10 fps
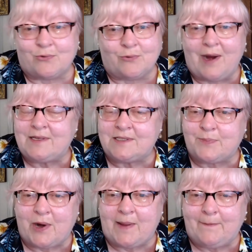great
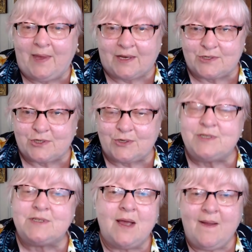spring
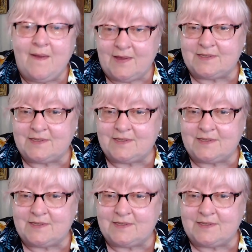pictures.